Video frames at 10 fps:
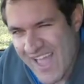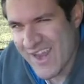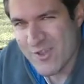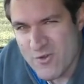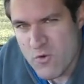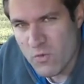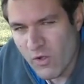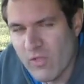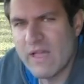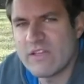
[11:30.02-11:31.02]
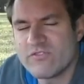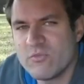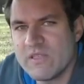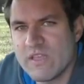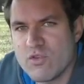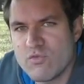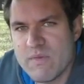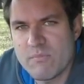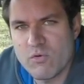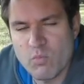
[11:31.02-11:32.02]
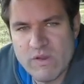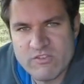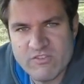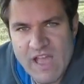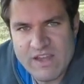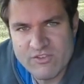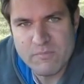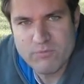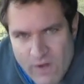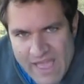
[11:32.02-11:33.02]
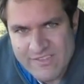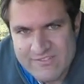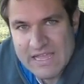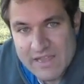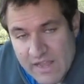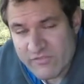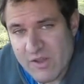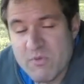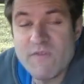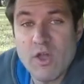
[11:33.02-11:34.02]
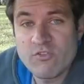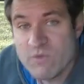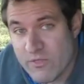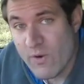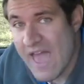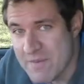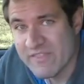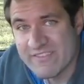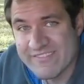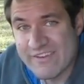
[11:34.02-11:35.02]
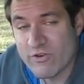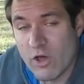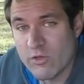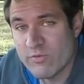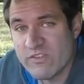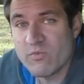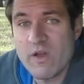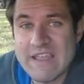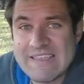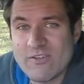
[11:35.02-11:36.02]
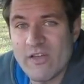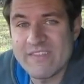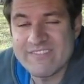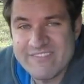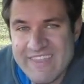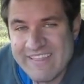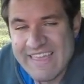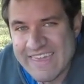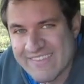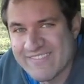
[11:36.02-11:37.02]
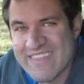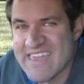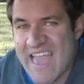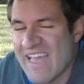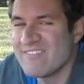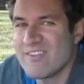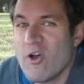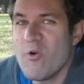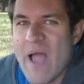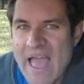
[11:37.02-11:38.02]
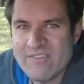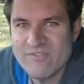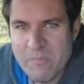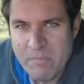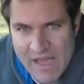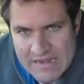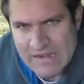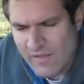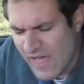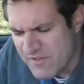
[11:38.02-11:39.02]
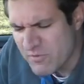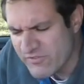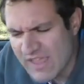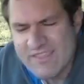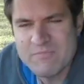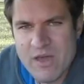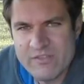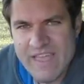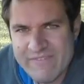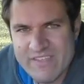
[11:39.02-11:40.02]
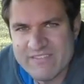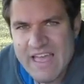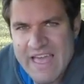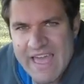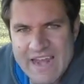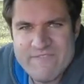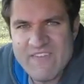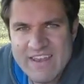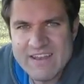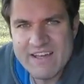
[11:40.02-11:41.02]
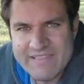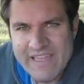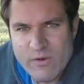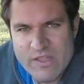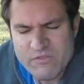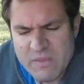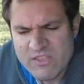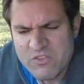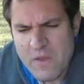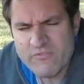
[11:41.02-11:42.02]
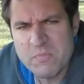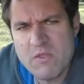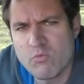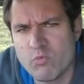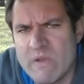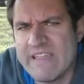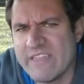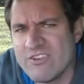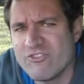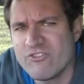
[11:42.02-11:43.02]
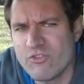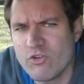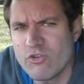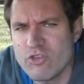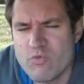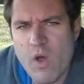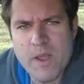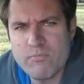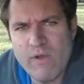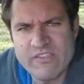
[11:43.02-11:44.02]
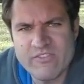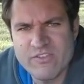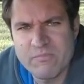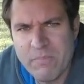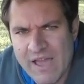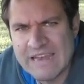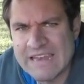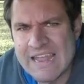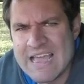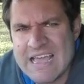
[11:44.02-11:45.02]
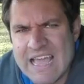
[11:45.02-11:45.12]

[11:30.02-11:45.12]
kind of cool, assuming that you remember which side to press. Next up, moving on to another item in the center, although this one is on the ceiling. It's the SOS button. A lot of Mercedes models have this, and I find it hilarious because you have to be really sure you want to press this button, and